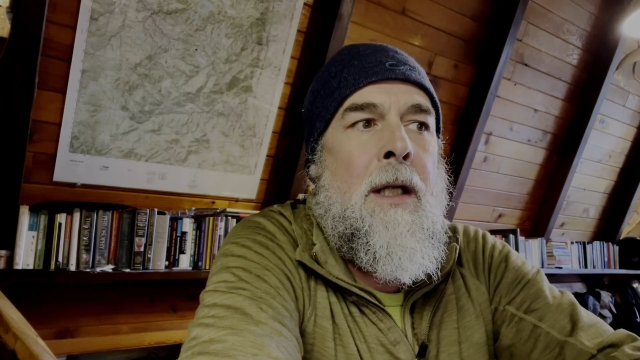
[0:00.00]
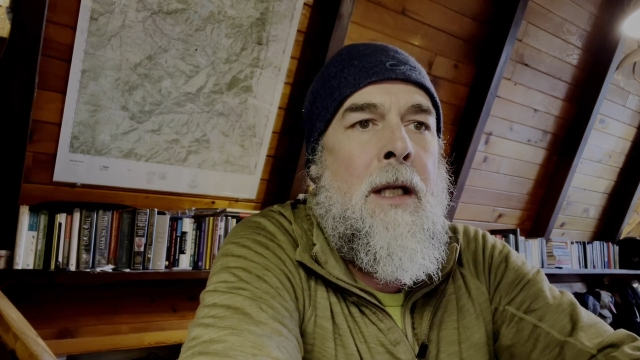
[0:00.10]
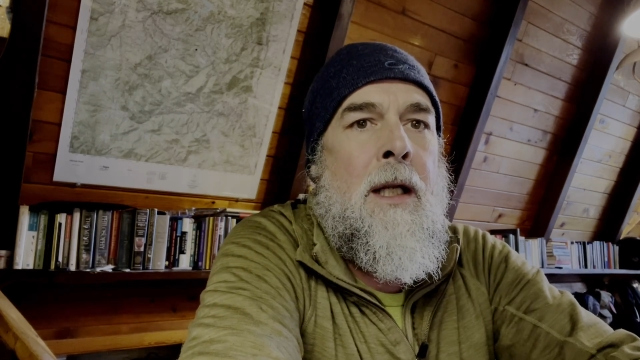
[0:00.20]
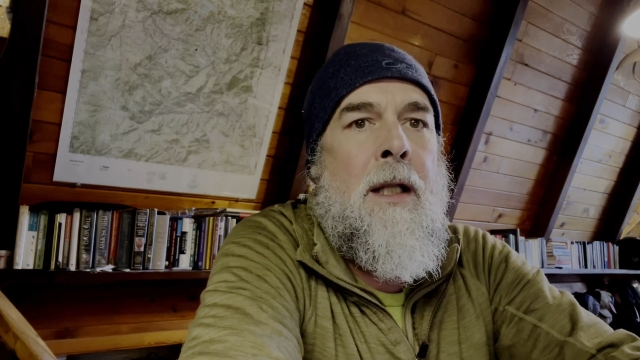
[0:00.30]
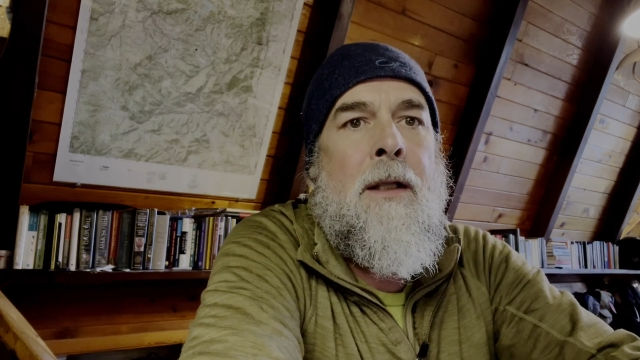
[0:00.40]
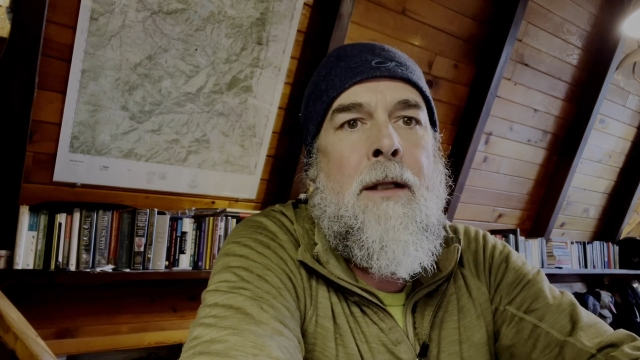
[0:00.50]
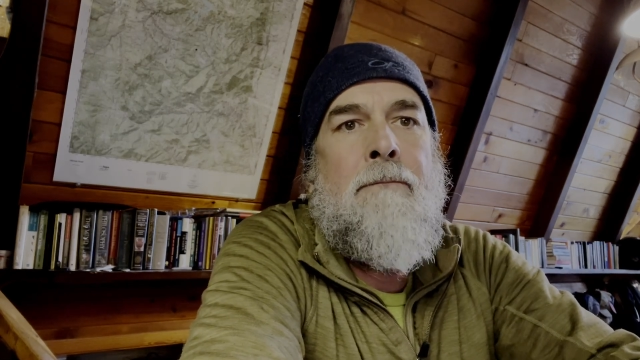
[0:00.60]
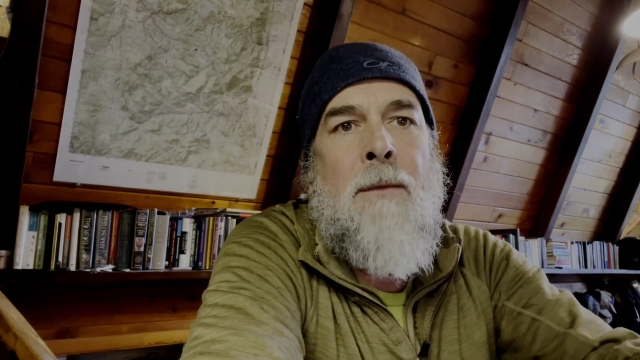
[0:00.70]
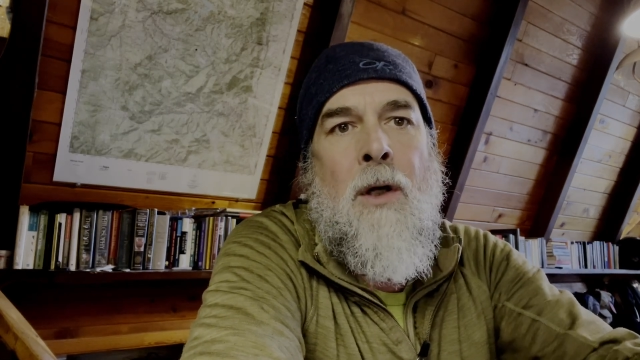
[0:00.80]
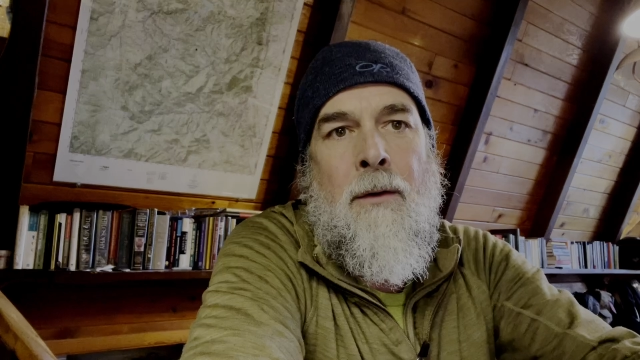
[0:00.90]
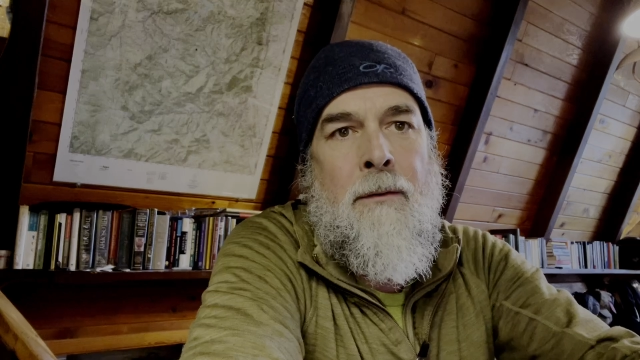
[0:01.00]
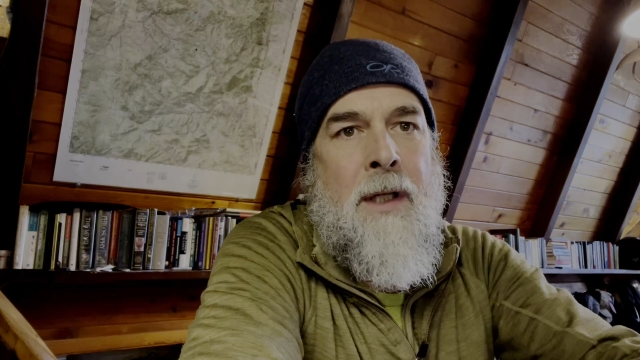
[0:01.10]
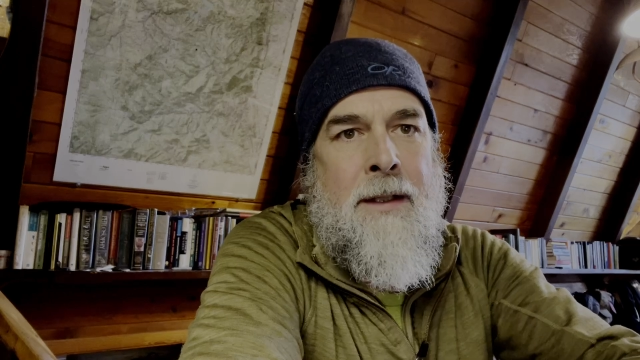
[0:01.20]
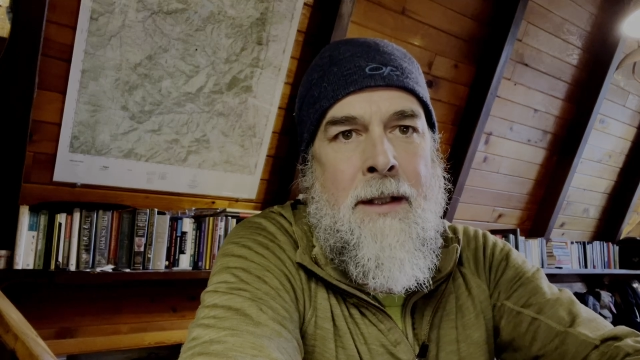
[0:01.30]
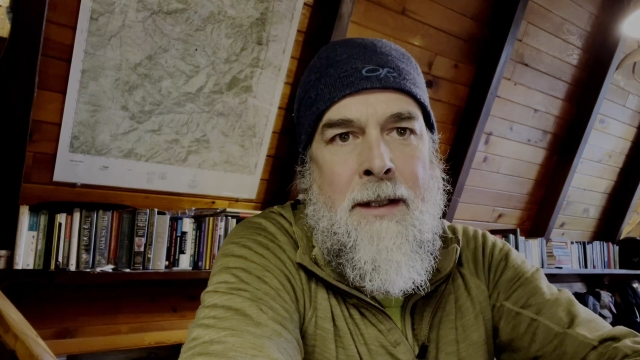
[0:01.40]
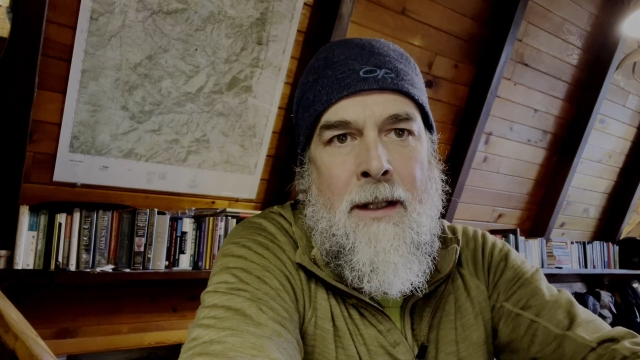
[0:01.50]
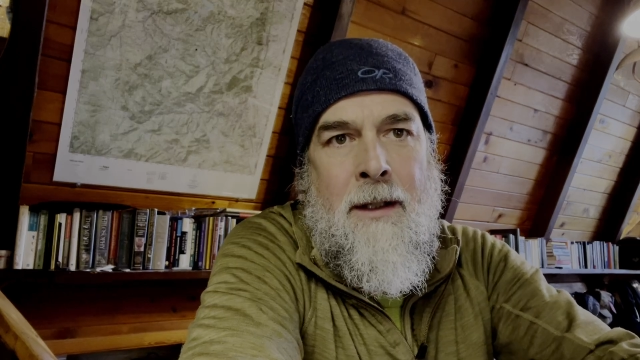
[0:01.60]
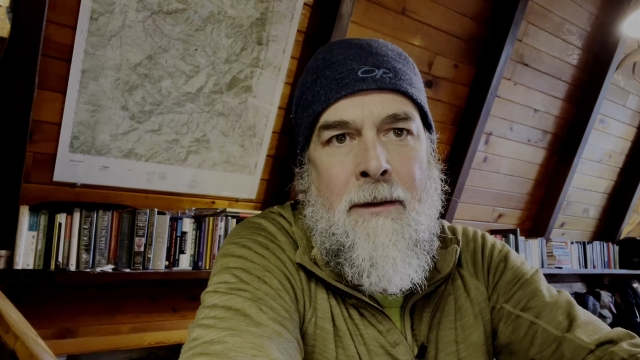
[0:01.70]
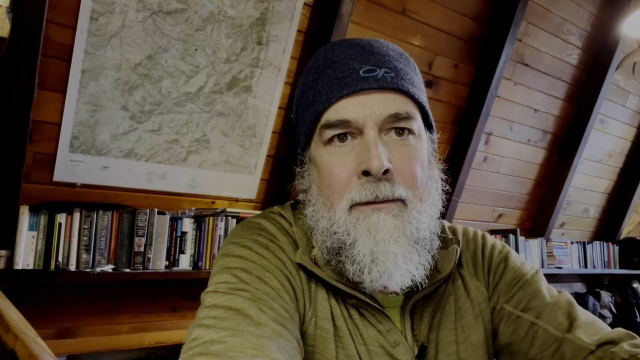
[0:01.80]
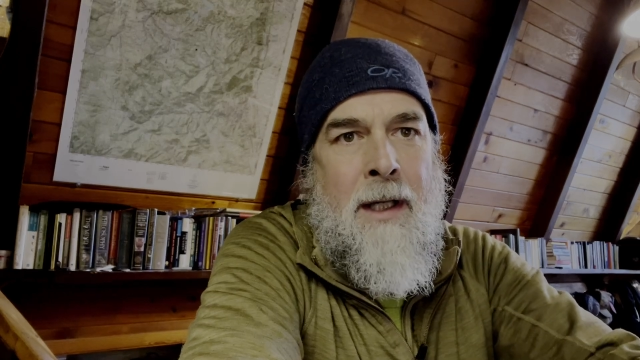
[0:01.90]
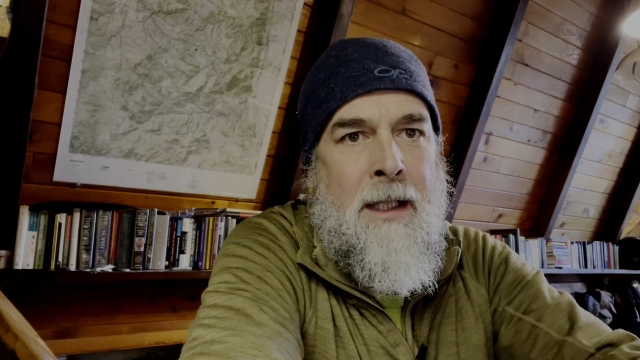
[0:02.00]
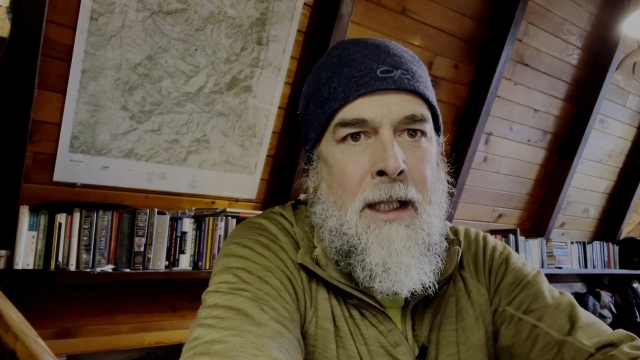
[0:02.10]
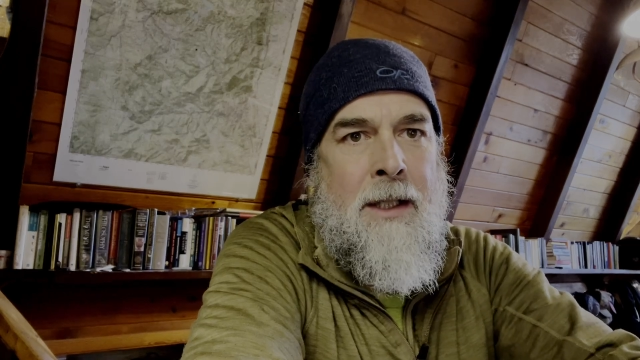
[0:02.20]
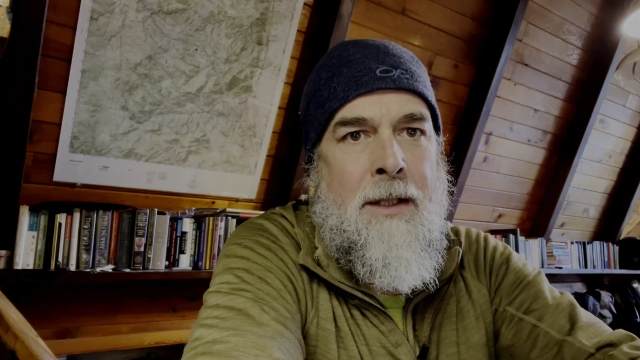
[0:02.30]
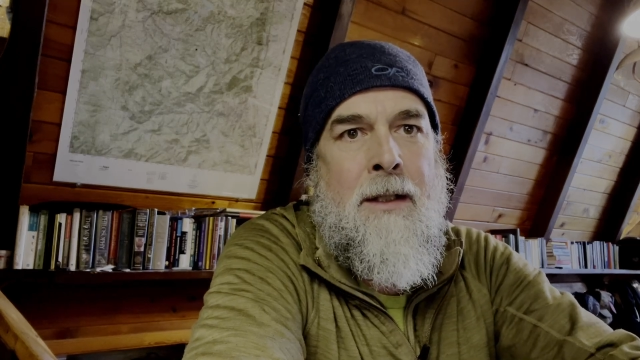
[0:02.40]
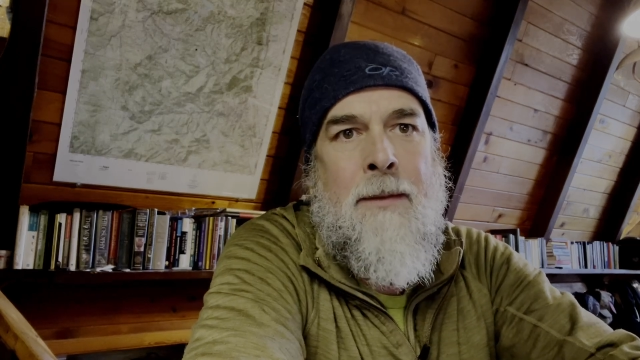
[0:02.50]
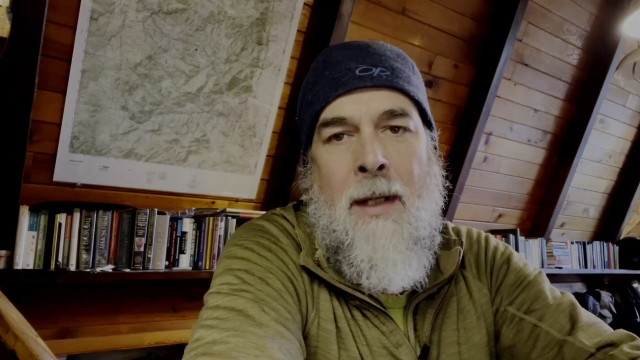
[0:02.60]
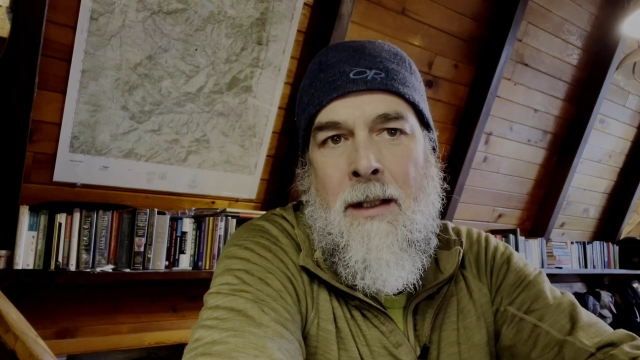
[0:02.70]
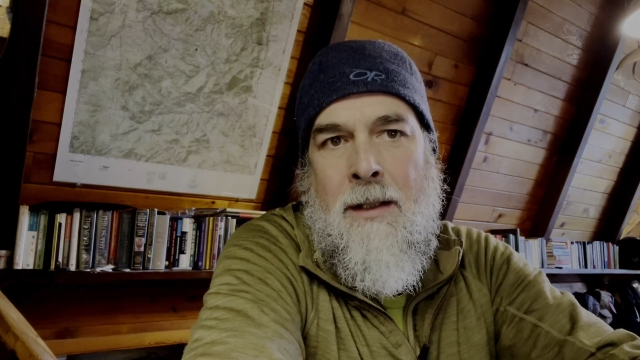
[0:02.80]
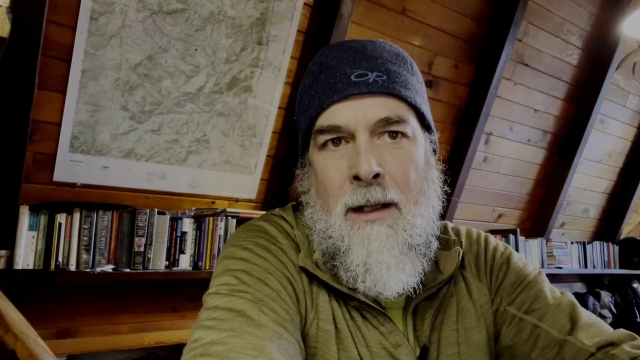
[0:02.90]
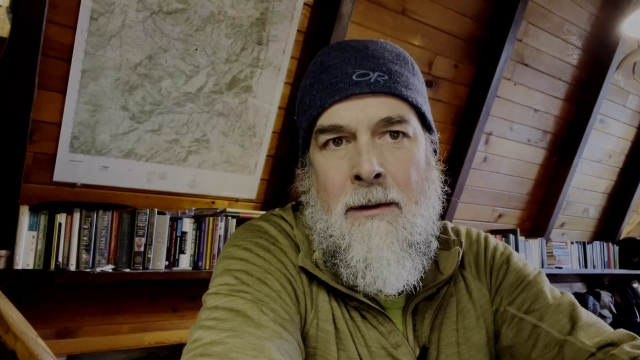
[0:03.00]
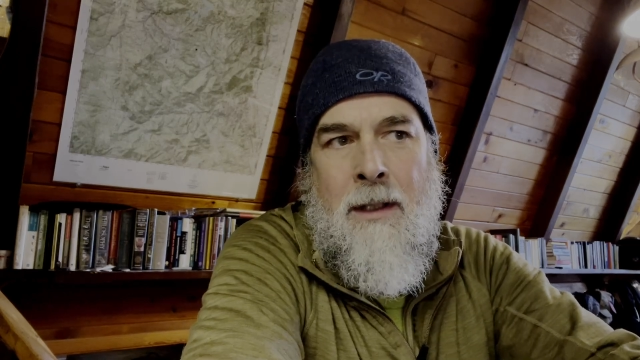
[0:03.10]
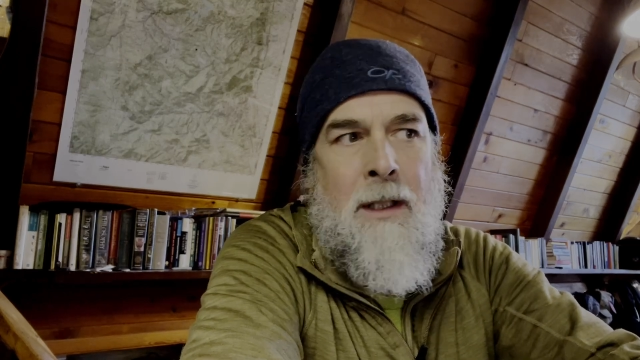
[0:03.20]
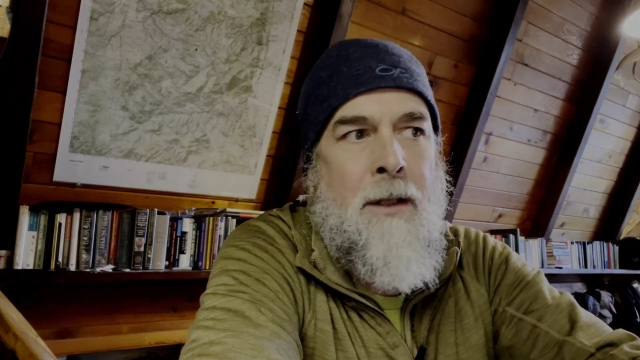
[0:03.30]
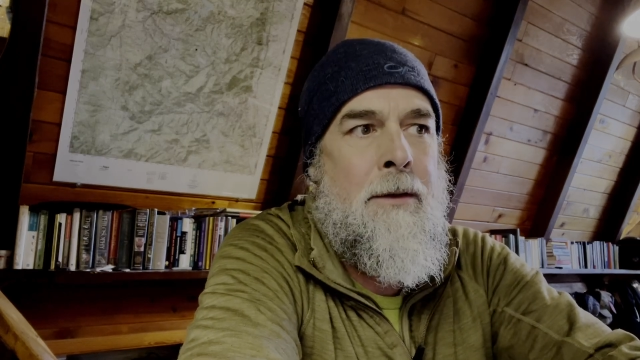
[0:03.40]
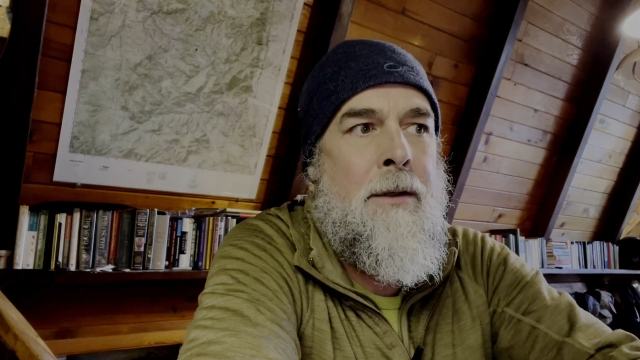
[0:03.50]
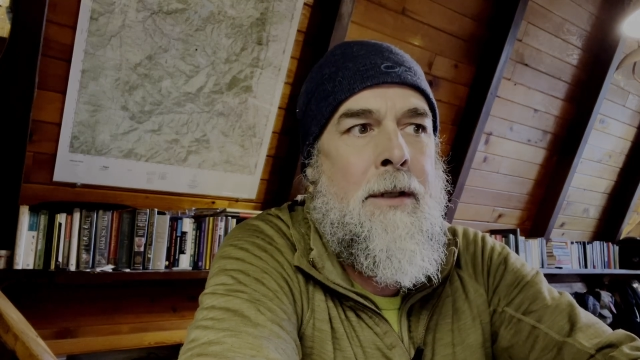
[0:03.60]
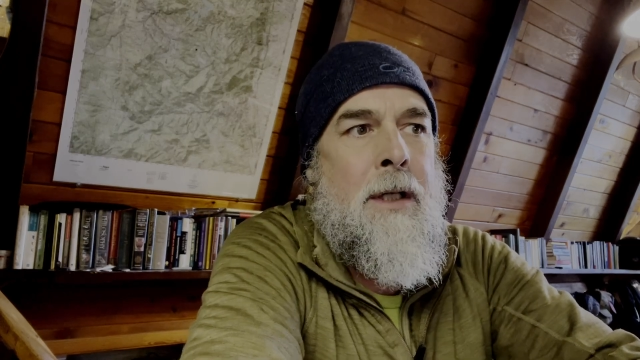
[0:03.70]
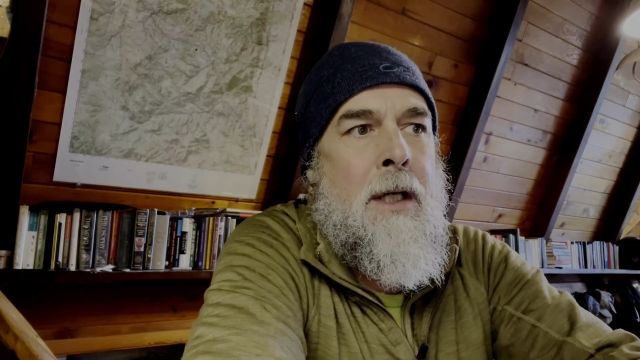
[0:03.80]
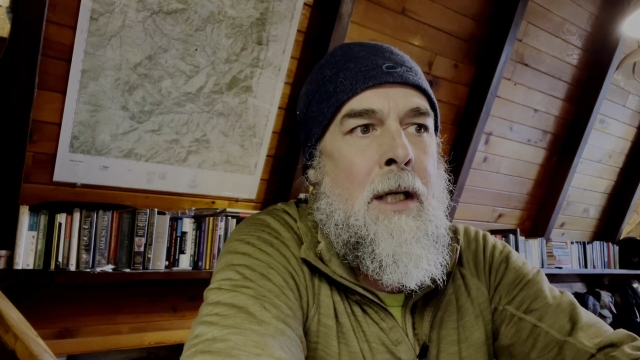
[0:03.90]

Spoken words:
and no necessary regulations about shower enclosures,